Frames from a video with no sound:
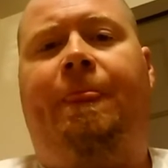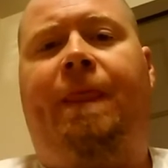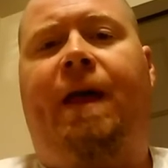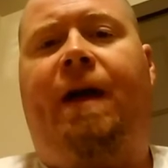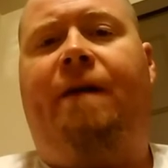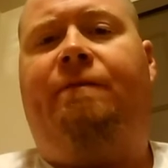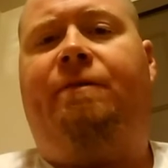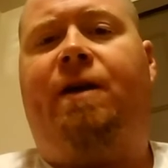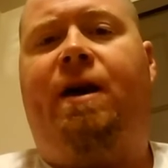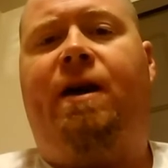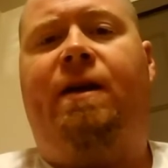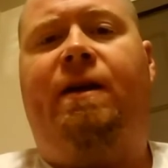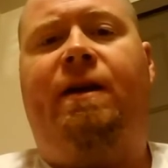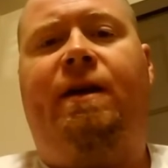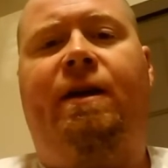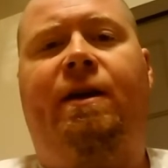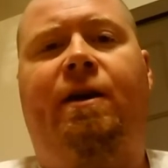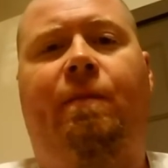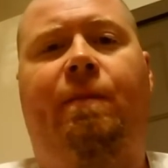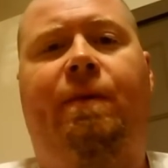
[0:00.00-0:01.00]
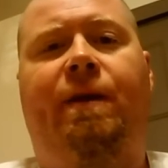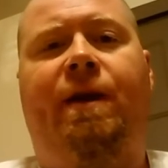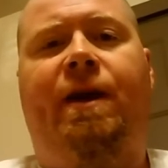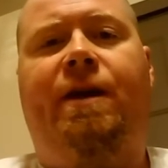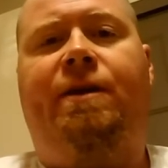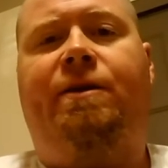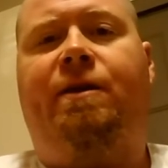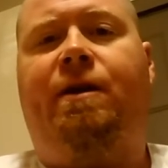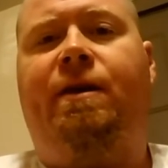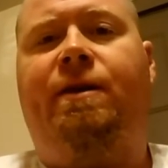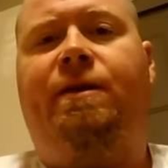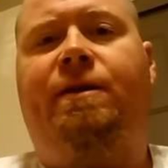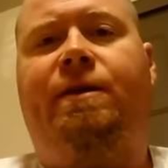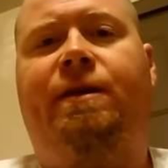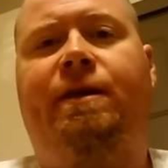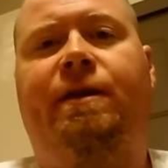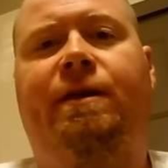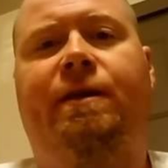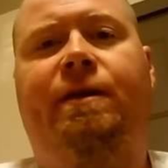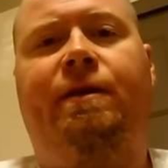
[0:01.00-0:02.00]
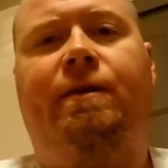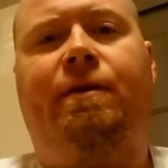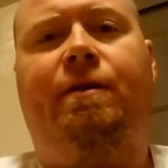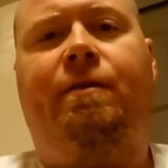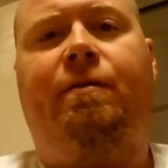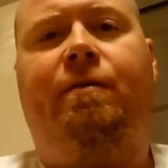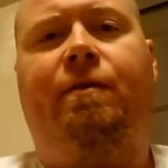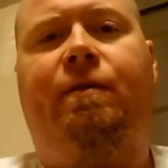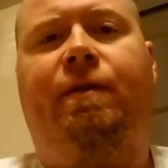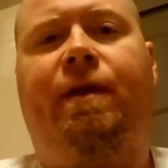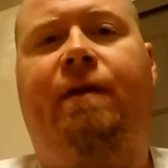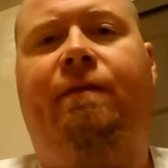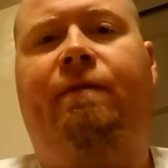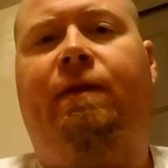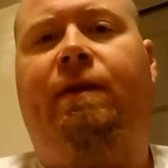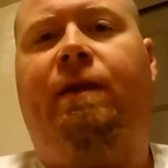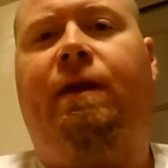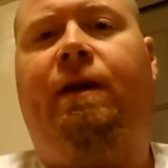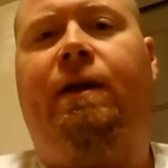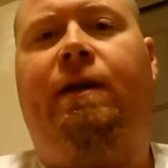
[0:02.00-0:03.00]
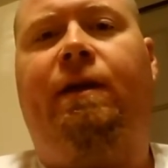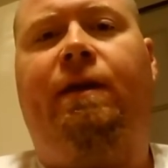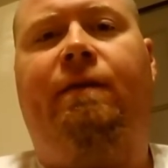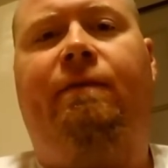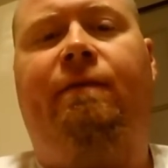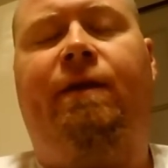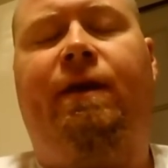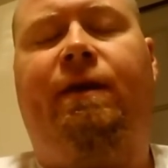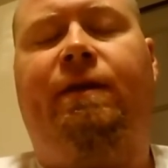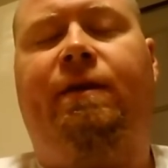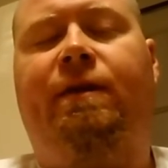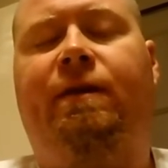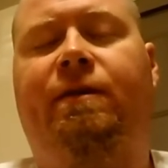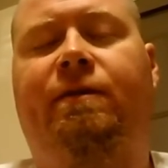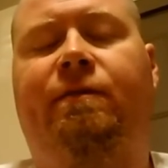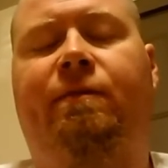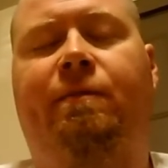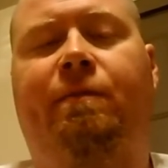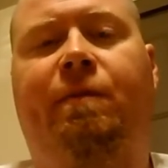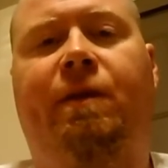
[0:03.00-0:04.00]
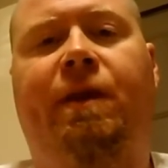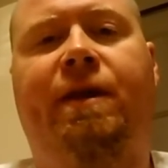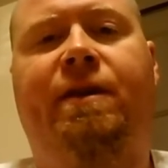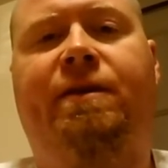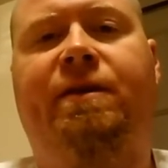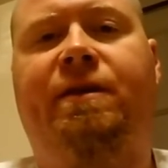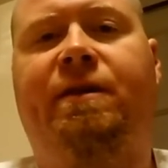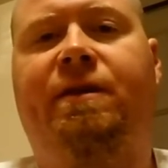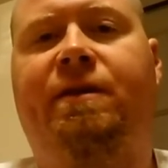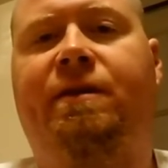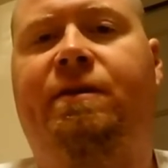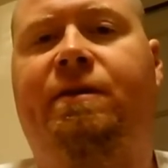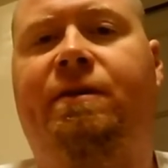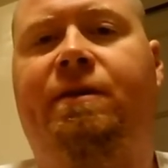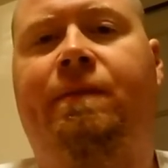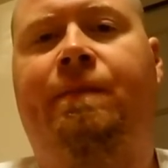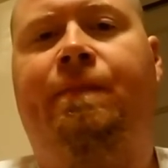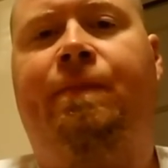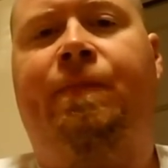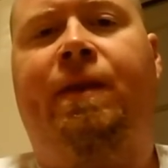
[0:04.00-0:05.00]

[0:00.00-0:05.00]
I've tried to get help at HRDC, when they've illegally evicted us from places,